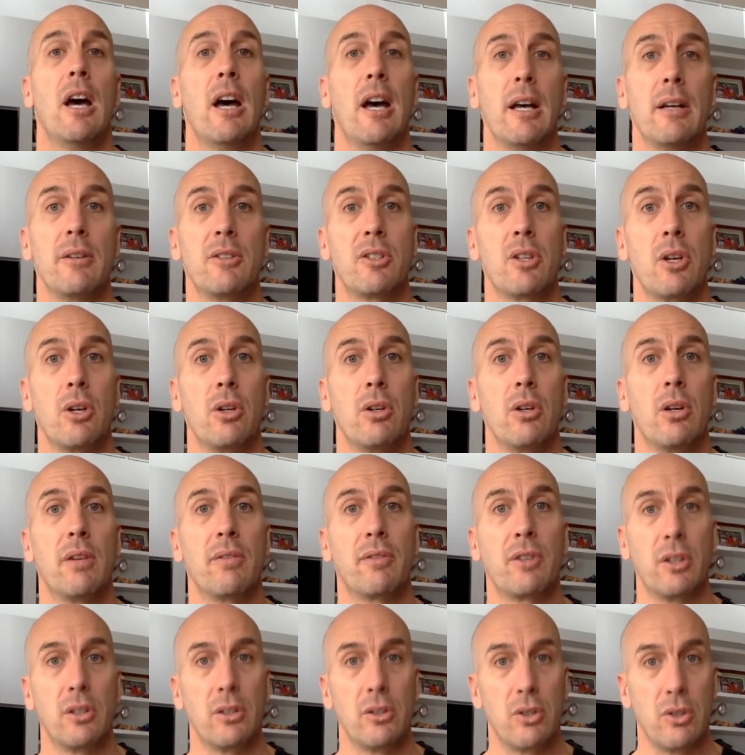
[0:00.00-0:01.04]
So I've got
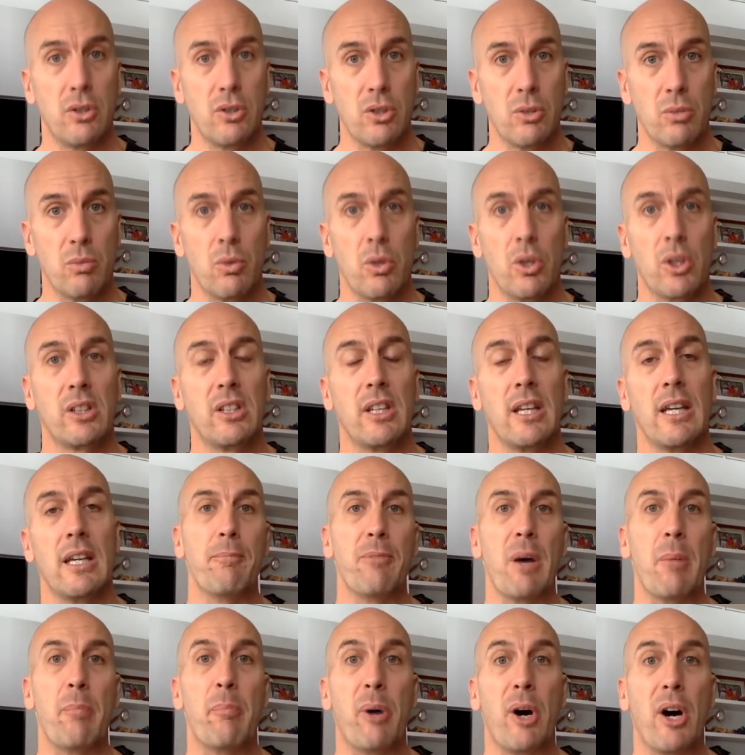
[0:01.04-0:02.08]
to do some work there. A
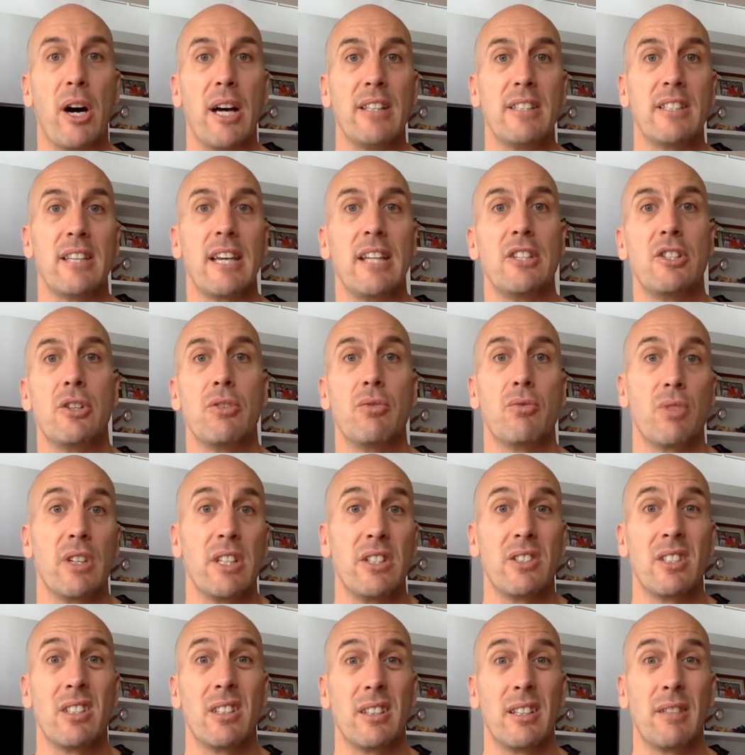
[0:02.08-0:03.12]
buyer's agent
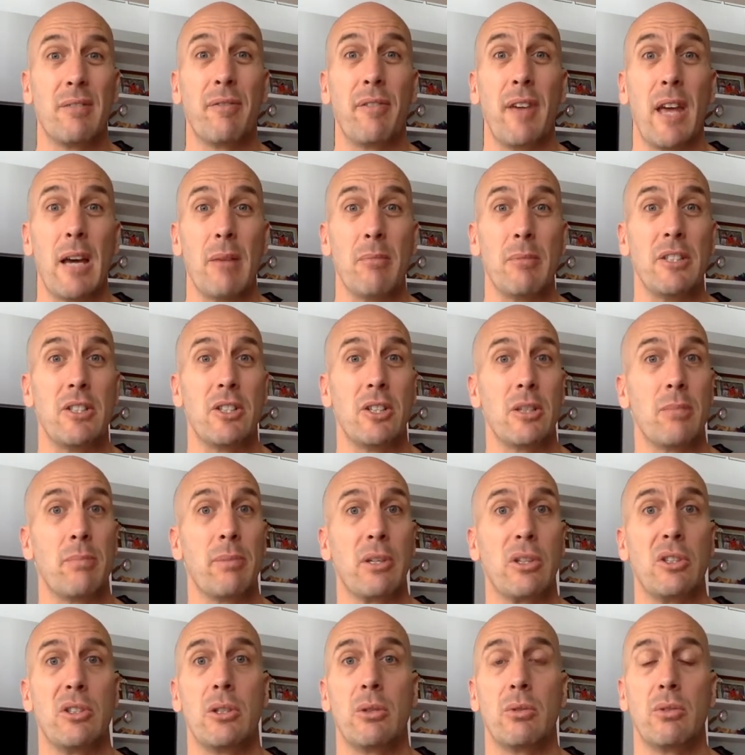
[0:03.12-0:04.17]
recently found me just
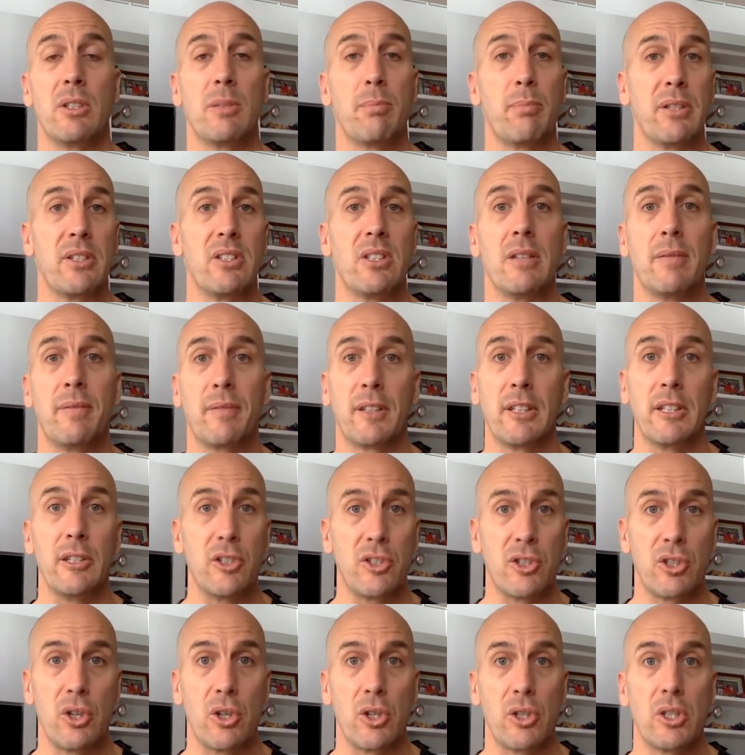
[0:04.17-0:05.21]
because he was specifically
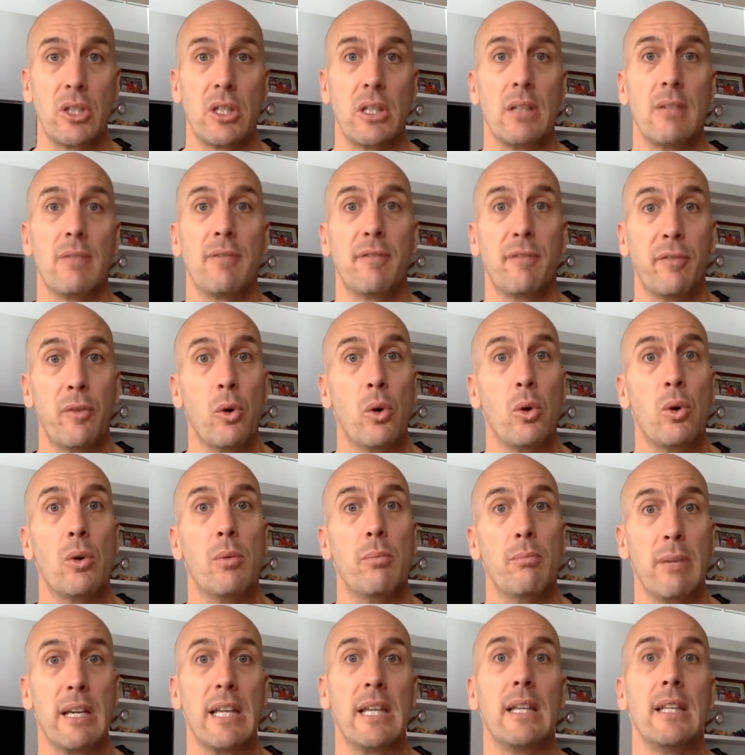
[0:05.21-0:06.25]
searching for
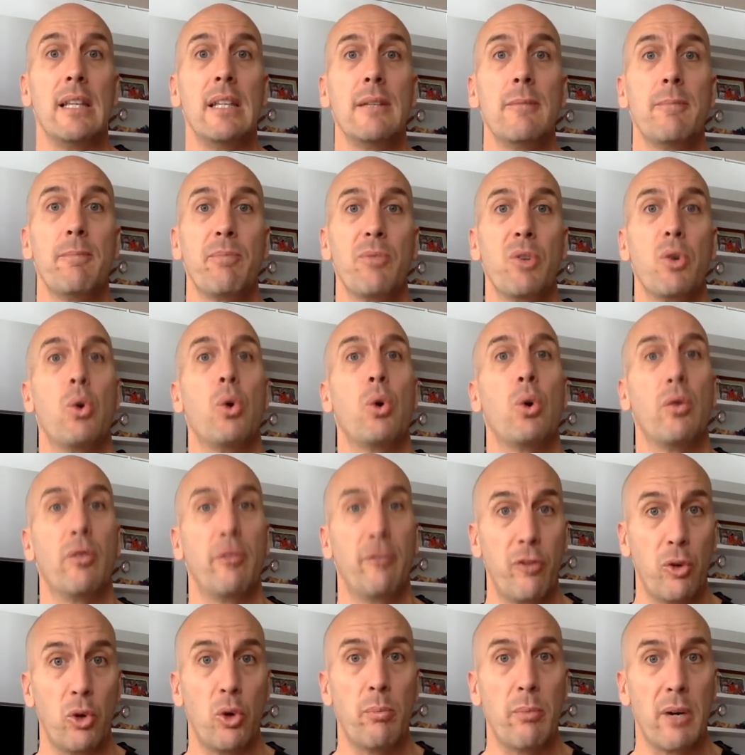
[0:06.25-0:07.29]
me or
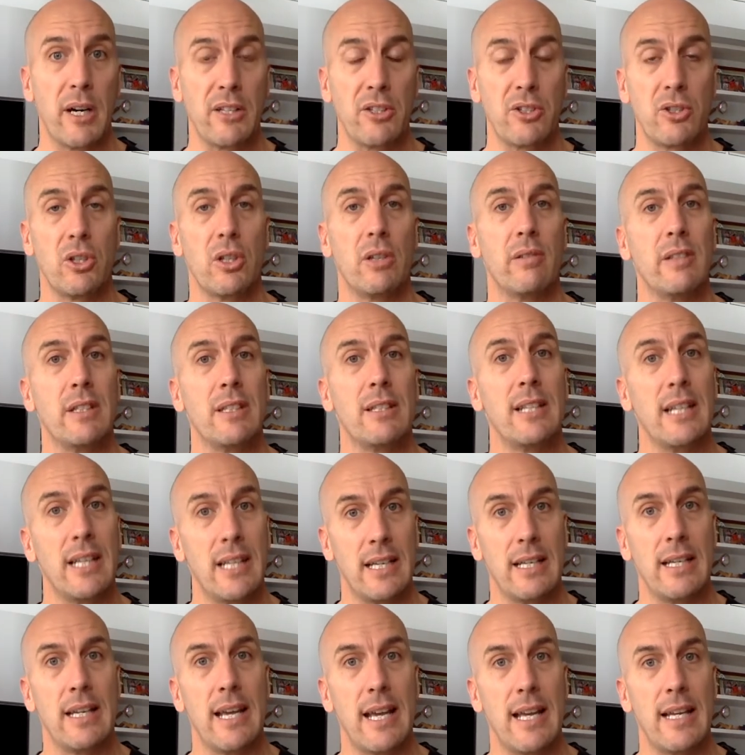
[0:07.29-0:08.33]
for my service
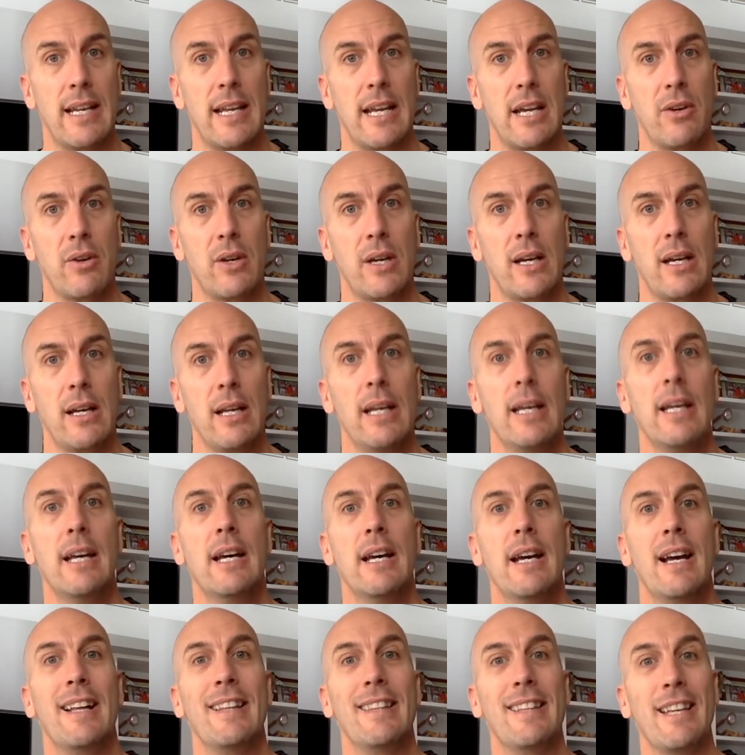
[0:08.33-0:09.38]
in an area.
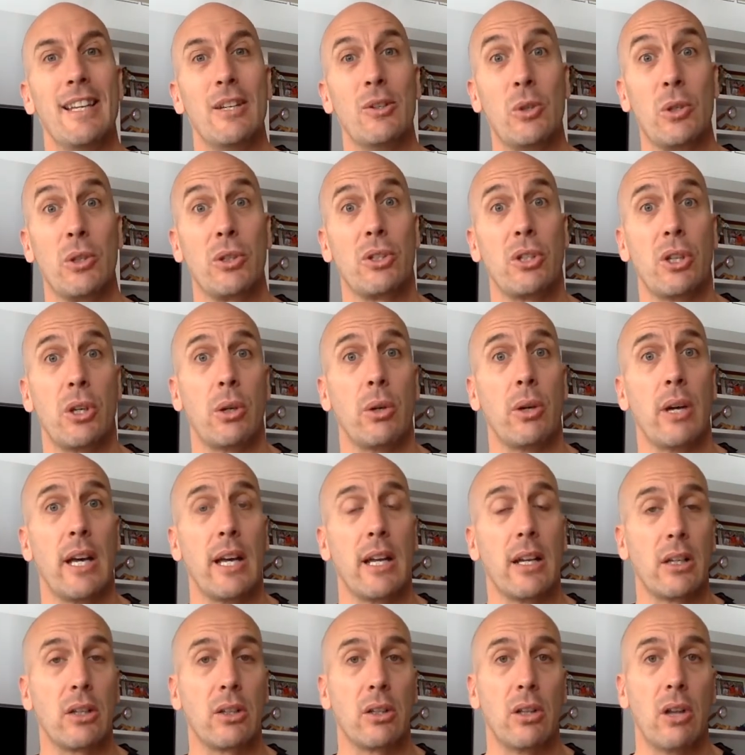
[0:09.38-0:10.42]
And then also I had
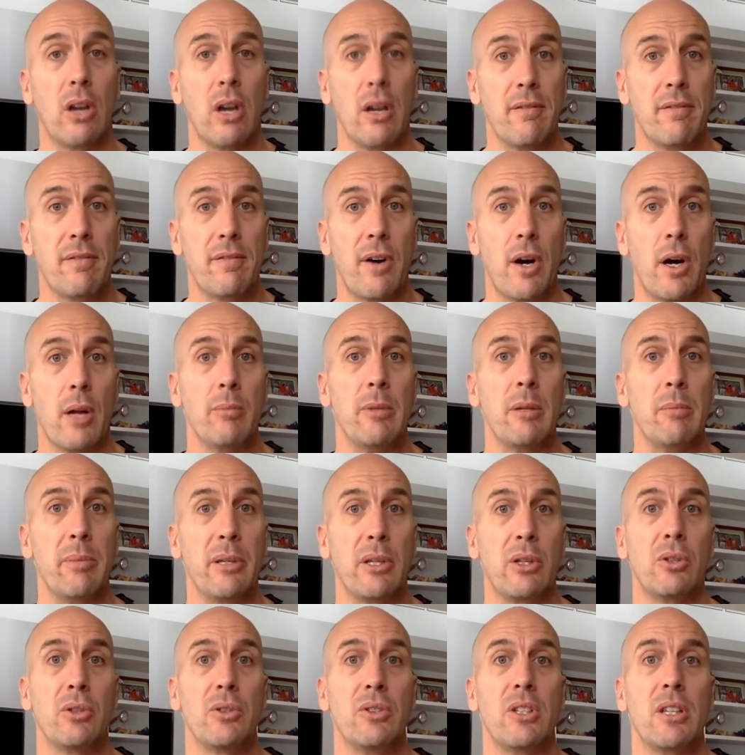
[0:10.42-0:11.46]
a client find me
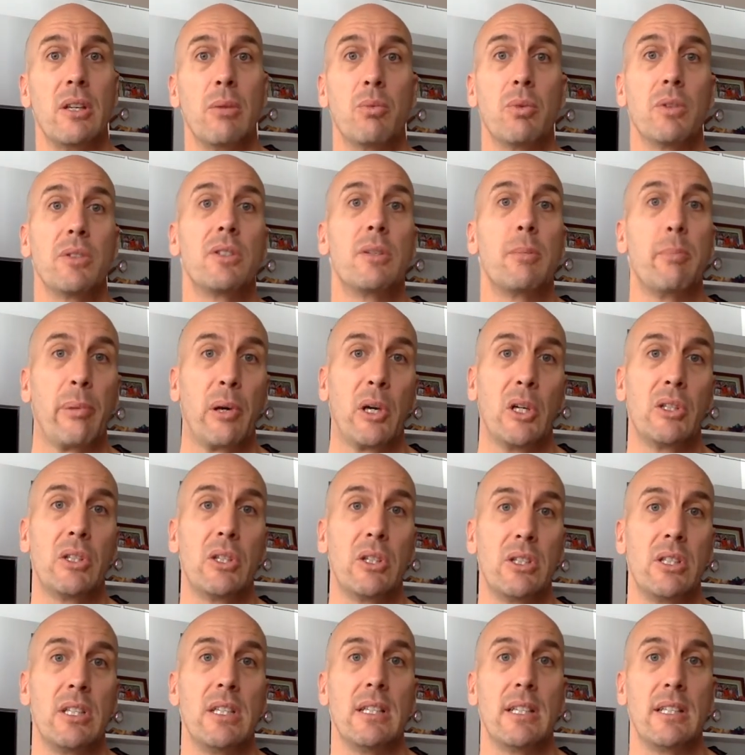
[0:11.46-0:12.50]
because he wants to
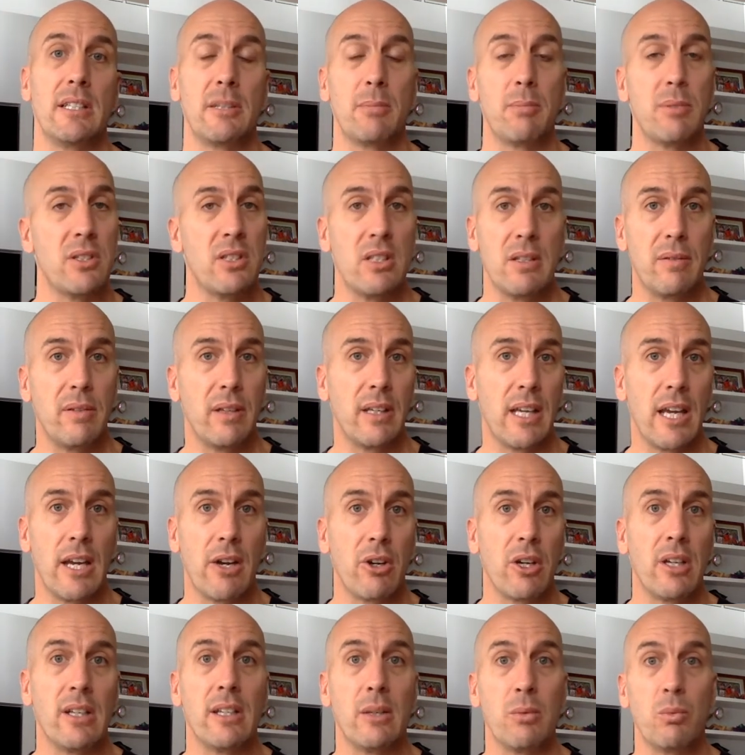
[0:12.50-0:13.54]
purchase in a specific
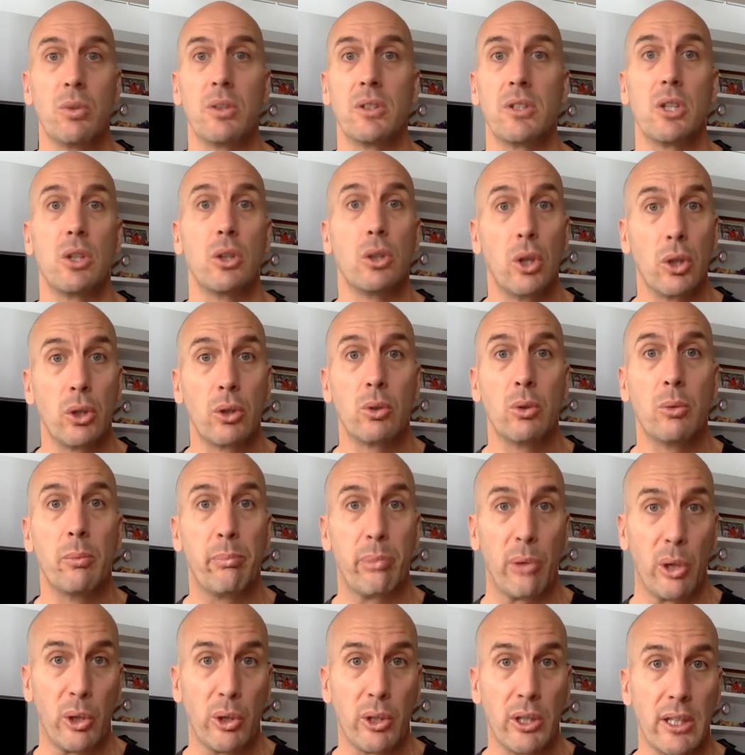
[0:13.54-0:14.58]
area and he wants a local
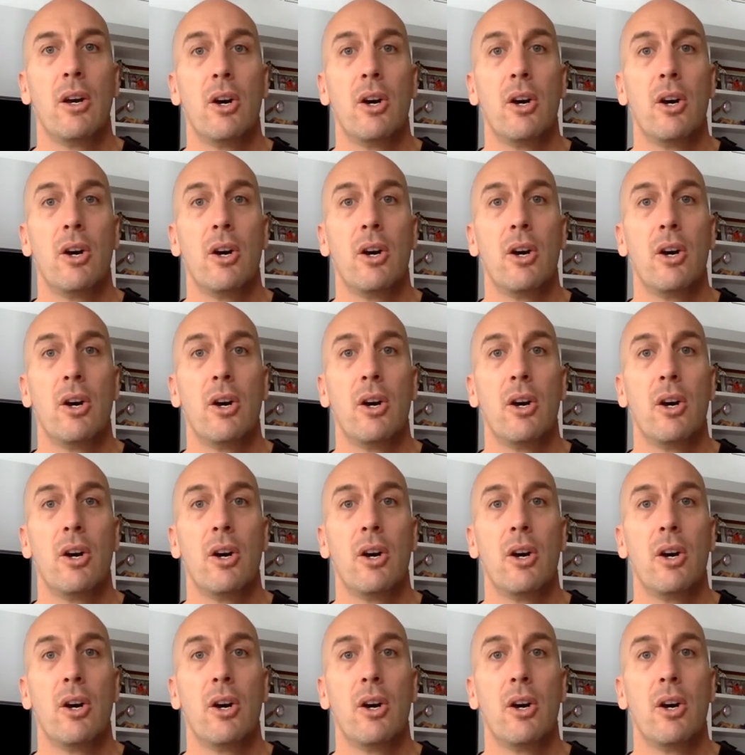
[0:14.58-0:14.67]
broker.